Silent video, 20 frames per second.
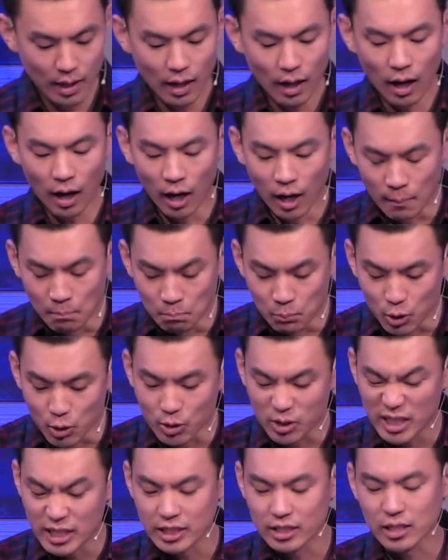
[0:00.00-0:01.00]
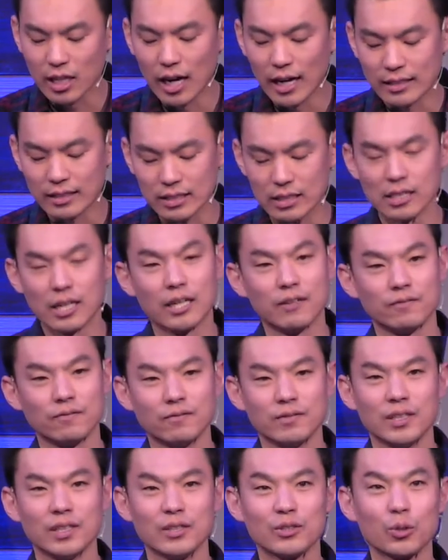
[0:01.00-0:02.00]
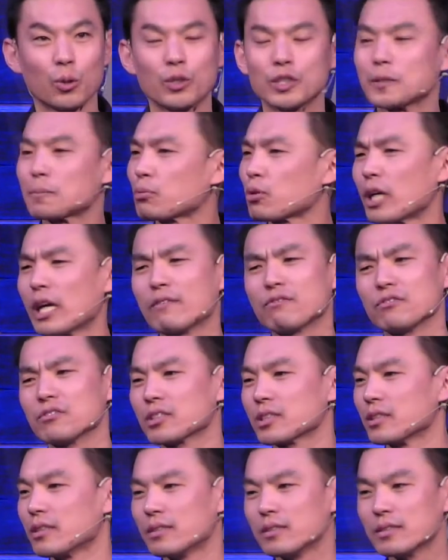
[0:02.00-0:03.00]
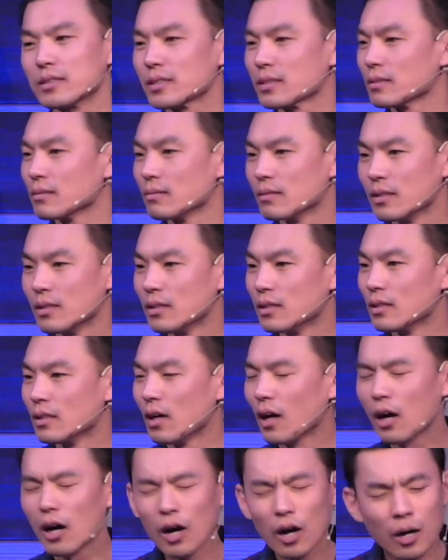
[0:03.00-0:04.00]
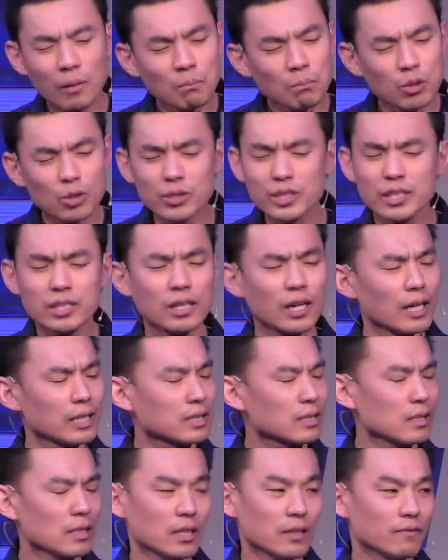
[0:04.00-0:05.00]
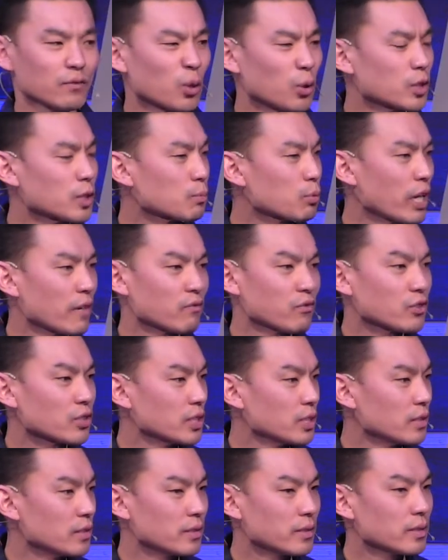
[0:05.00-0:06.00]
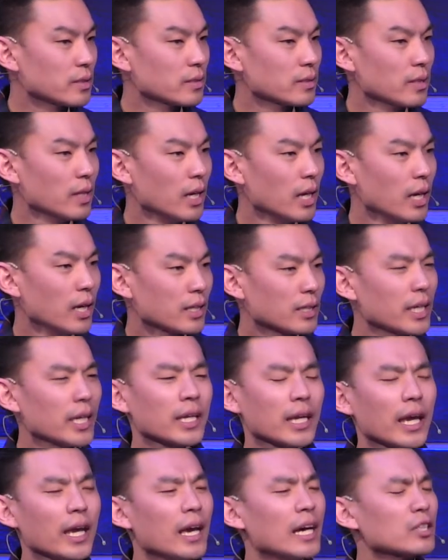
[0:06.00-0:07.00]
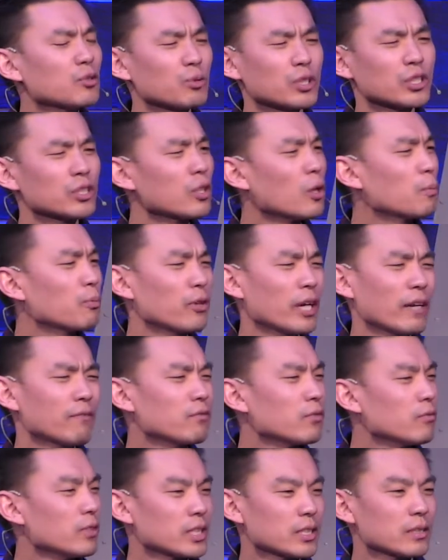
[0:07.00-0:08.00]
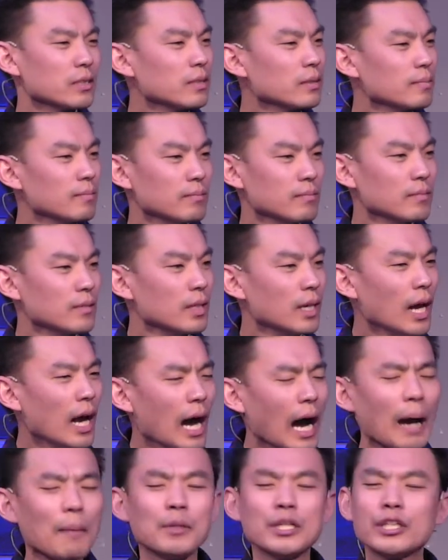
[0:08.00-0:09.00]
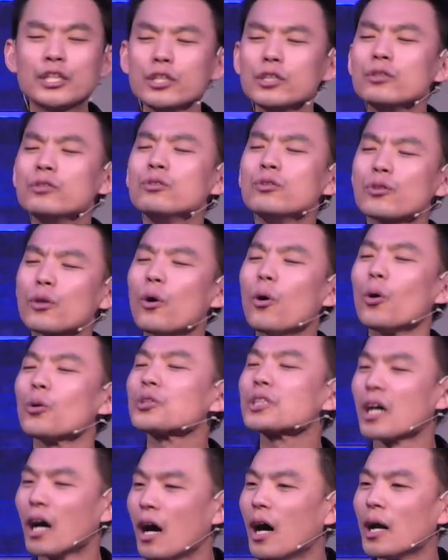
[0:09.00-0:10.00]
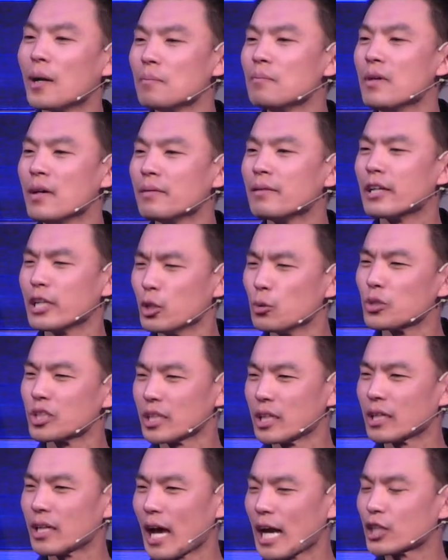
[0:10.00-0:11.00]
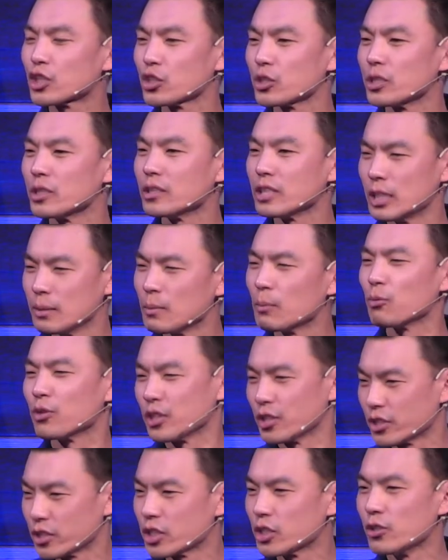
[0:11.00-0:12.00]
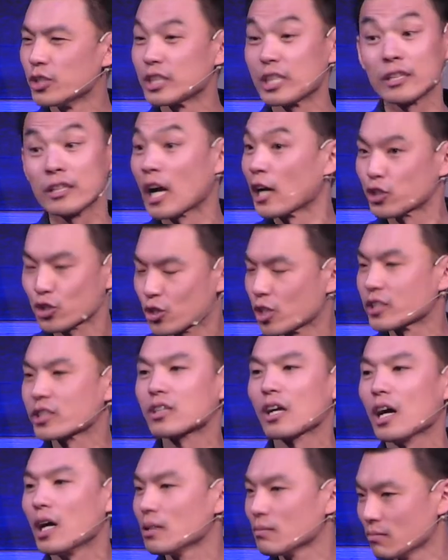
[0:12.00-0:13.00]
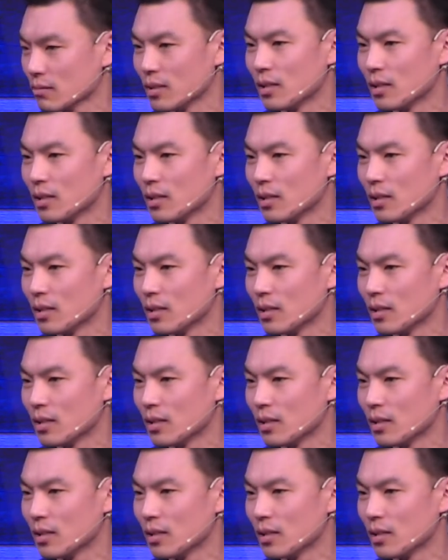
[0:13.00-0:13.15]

Humble is God's love towards prideful sinners. Humble is God's love towards prideful sinners. King Ahaz was so prideful, wasn't he? I mean, he knew the whole time that he was gonna actually team up with the Assyrians and not trust God.